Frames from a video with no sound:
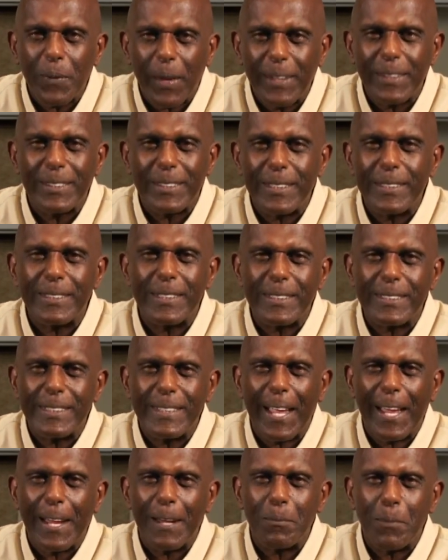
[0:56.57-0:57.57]
In Jesus'
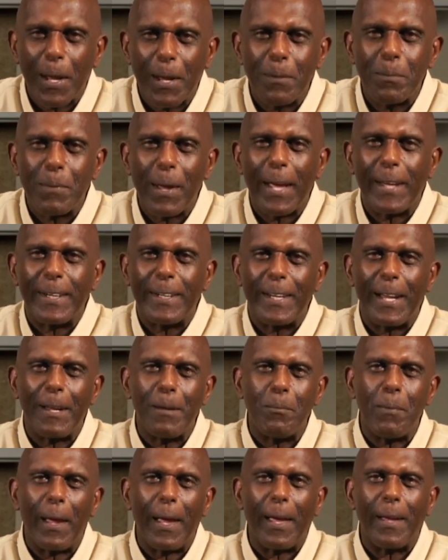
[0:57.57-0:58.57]
name, amen and
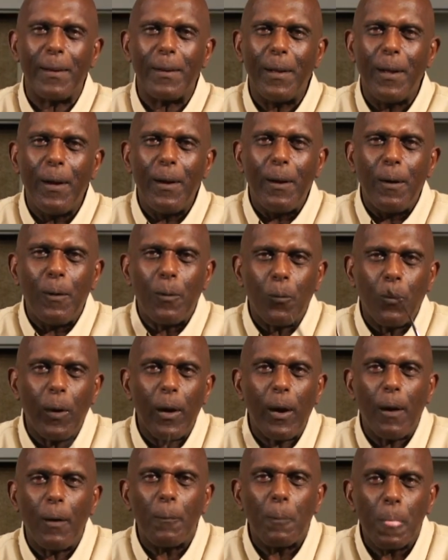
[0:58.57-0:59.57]
amen.
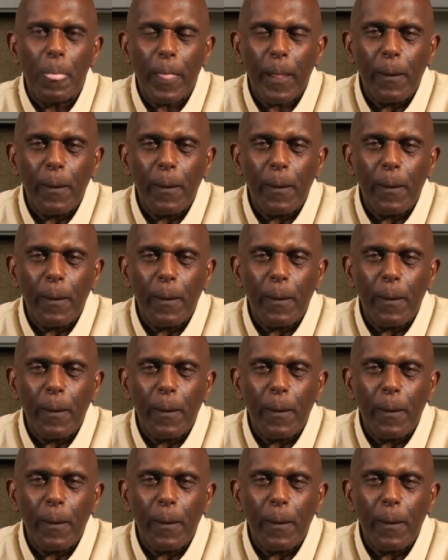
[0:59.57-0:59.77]
Well,